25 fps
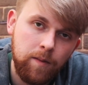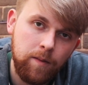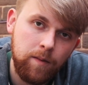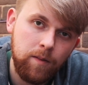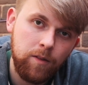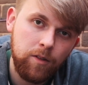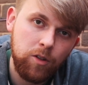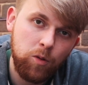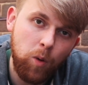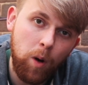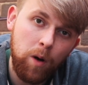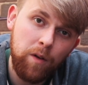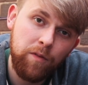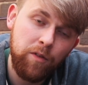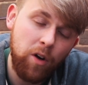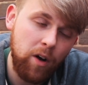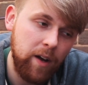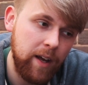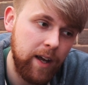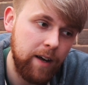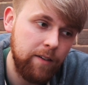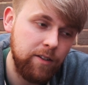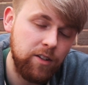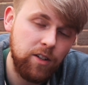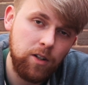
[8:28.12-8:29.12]
So what we've got
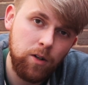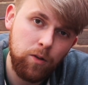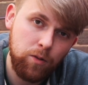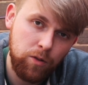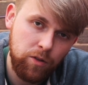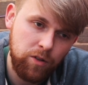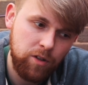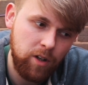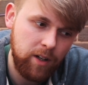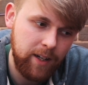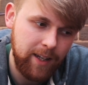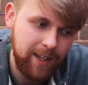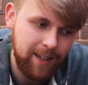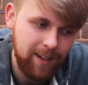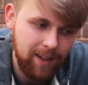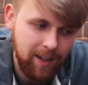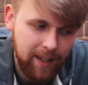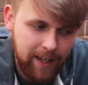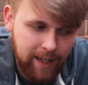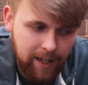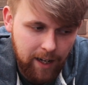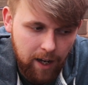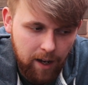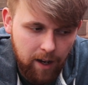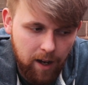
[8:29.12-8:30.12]
here is an ultrasonic
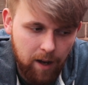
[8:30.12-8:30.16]
cleaner,